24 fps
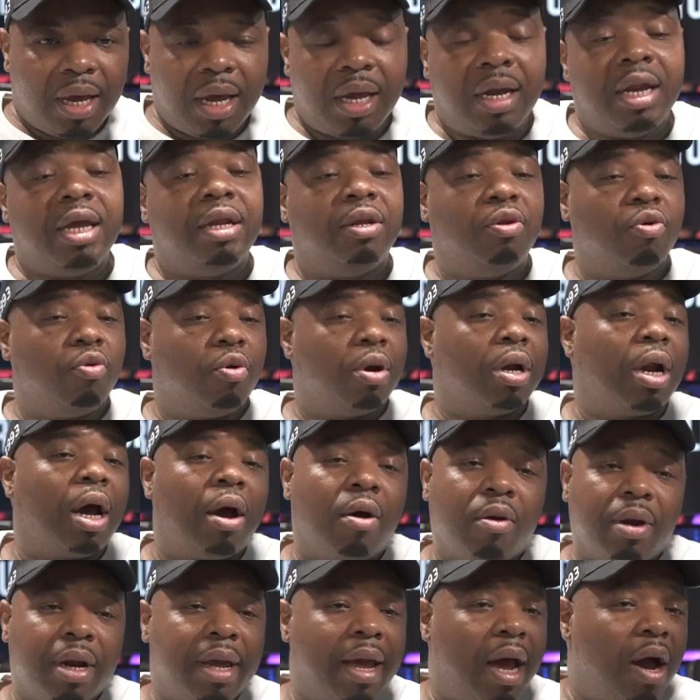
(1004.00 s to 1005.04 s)
and they do it
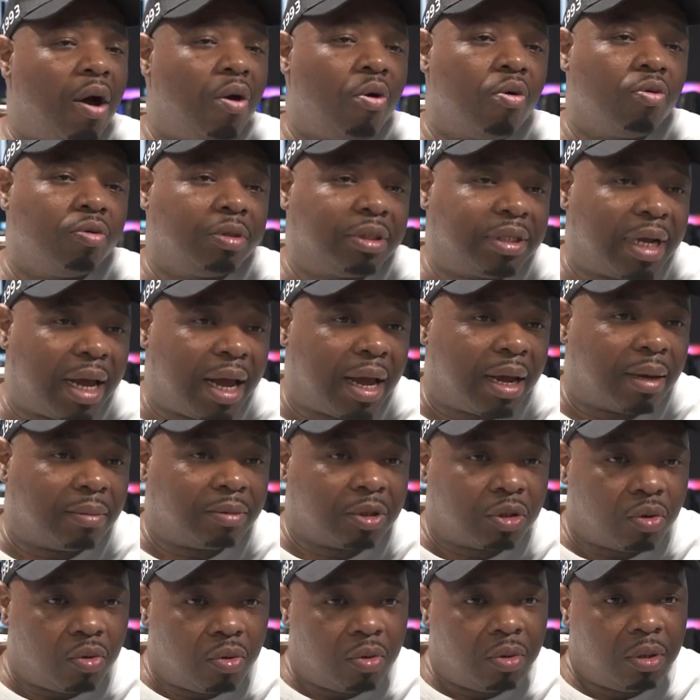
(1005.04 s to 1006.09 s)
on their own time.
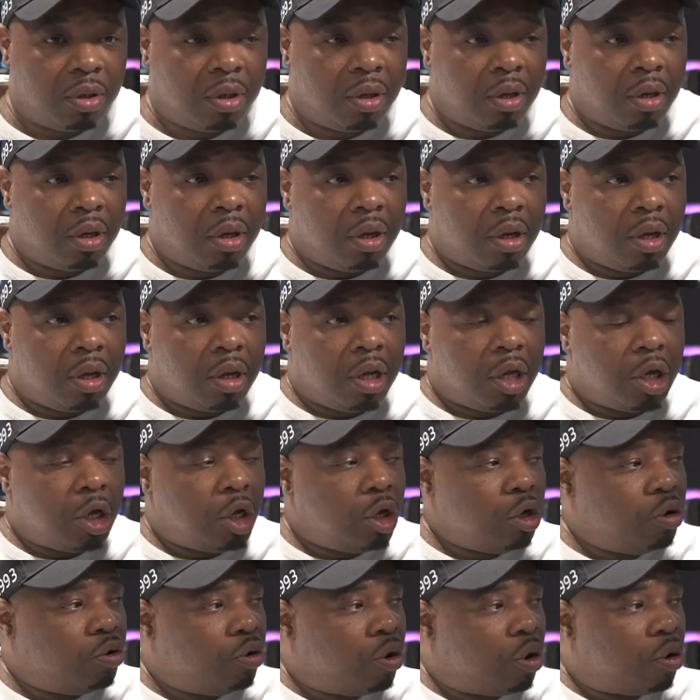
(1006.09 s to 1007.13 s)
So,
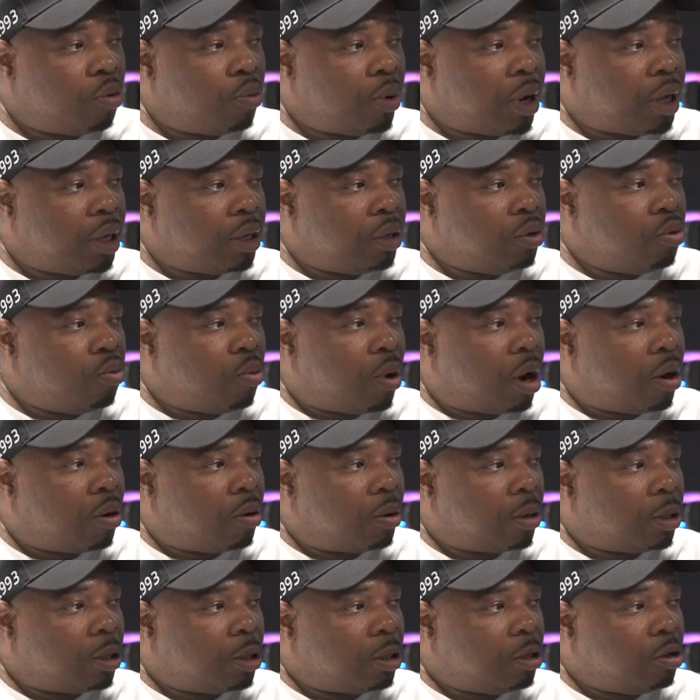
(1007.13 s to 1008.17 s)
you know, when you
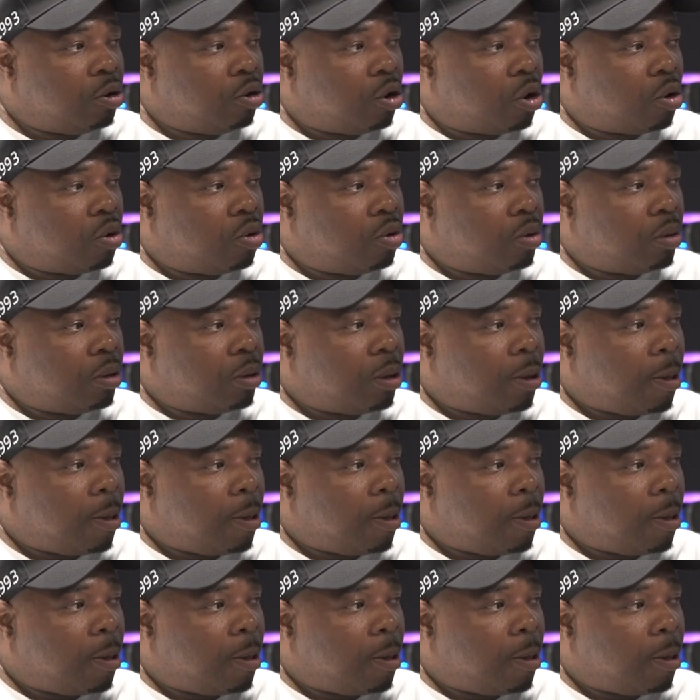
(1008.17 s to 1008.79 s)
want, you know,